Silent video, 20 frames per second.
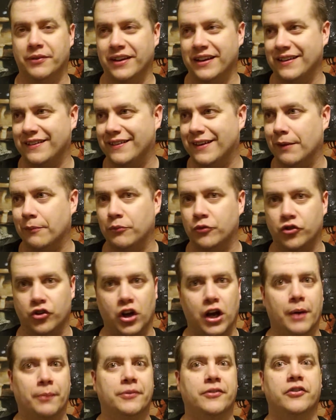like them
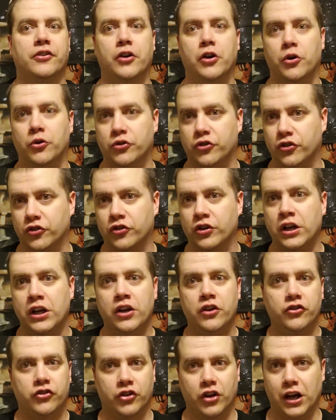chops though, just
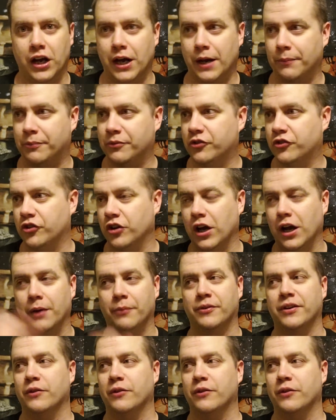chops, chops.